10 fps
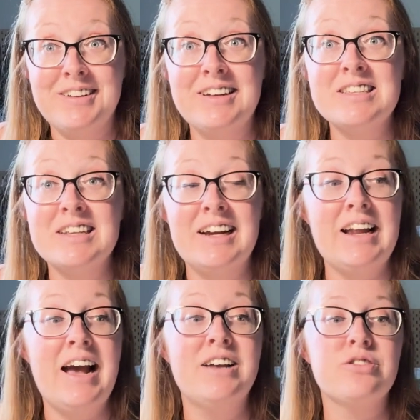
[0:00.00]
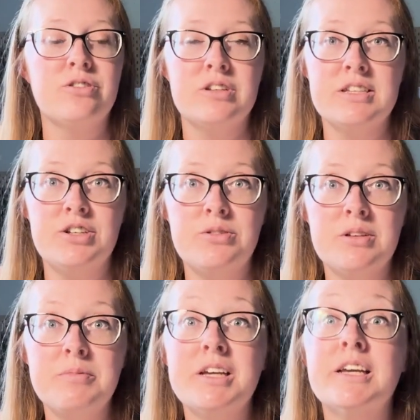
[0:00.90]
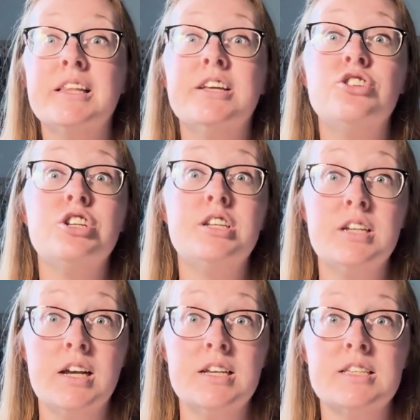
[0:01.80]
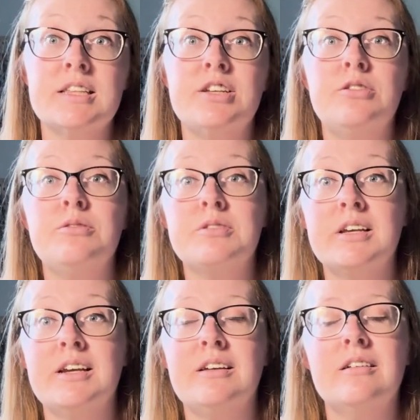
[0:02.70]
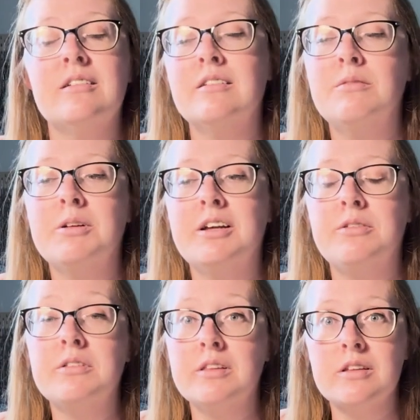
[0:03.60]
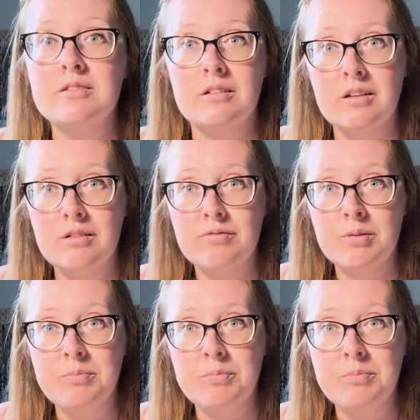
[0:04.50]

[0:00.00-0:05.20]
a sign, ask her to send you something, and then she does, and then you say, oh, well, I don't think that's good enough.